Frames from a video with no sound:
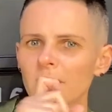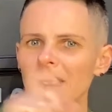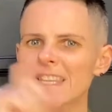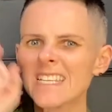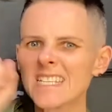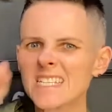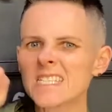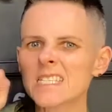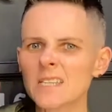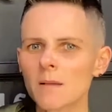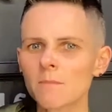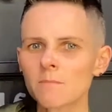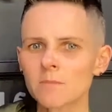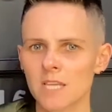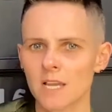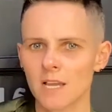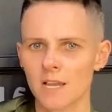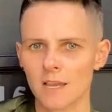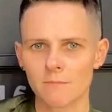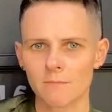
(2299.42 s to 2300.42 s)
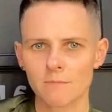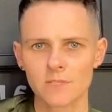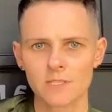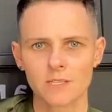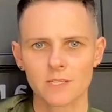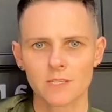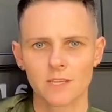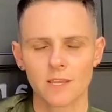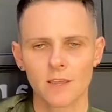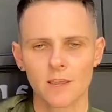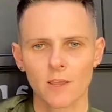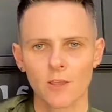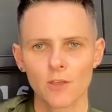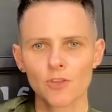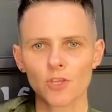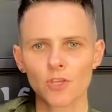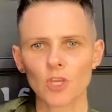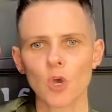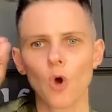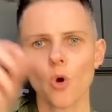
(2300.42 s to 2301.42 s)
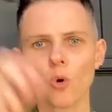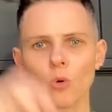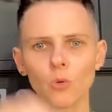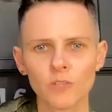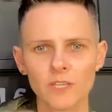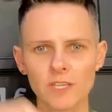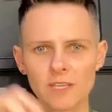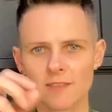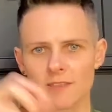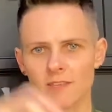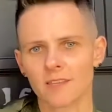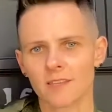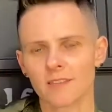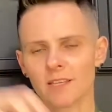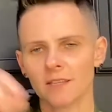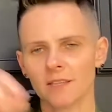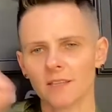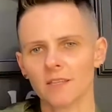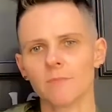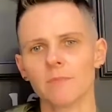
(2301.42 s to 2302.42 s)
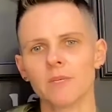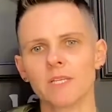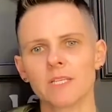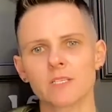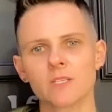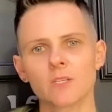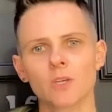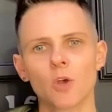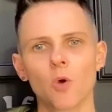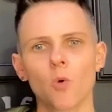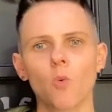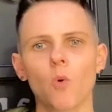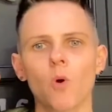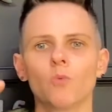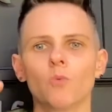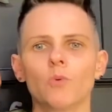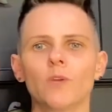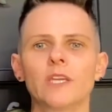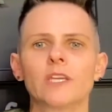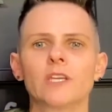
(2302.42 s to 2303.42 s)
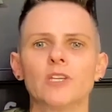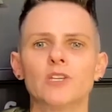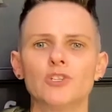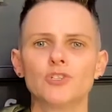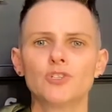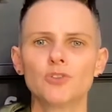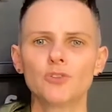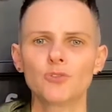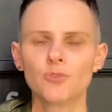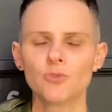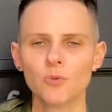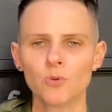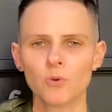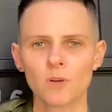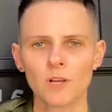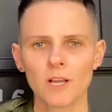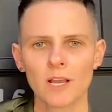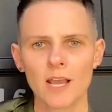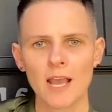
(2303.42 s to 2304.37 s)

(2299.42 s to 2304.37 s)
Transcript: that sometimes the only thing that limits what we can do,